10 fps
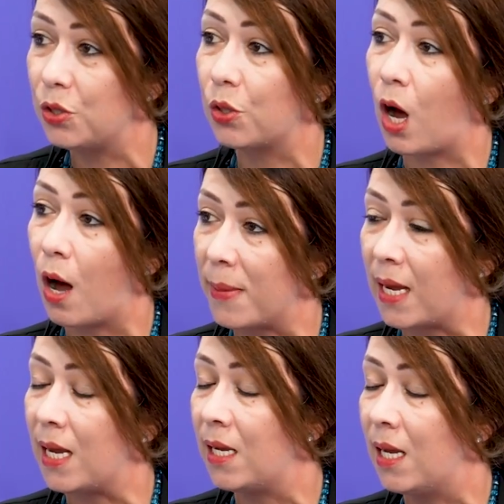to come
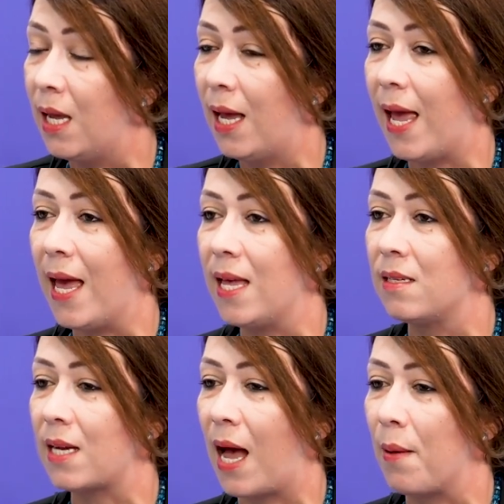in
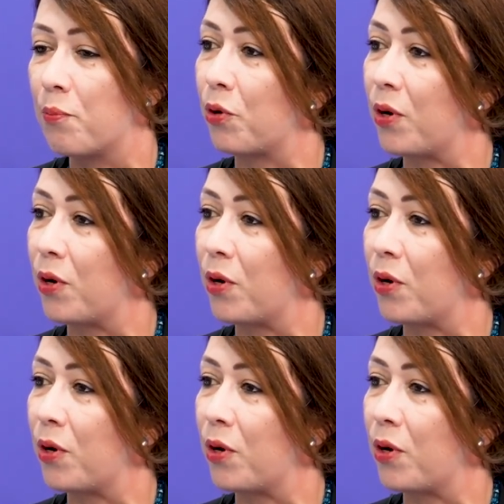and